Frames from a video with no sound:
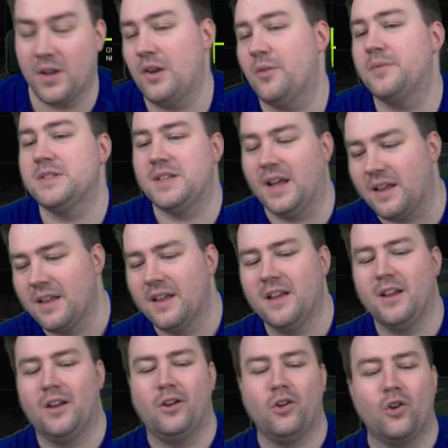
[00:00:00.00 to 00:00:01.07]
And obviously, like,
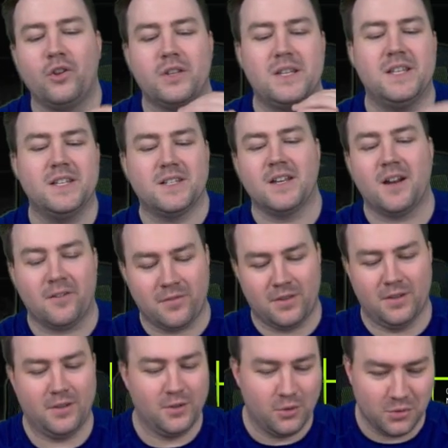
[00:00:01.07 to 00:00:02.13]
Lloyd
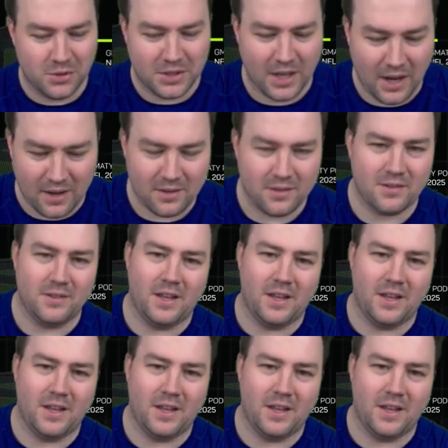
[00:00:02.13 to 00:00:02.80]
deserved to start.